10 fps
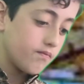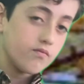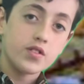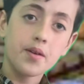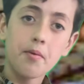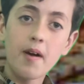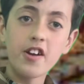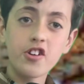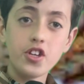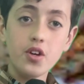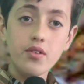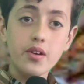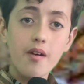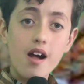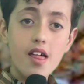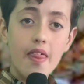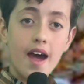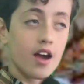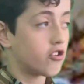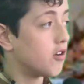So why don't you do
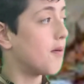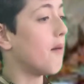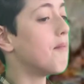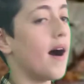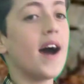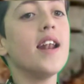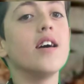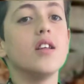all of that? Come on, man.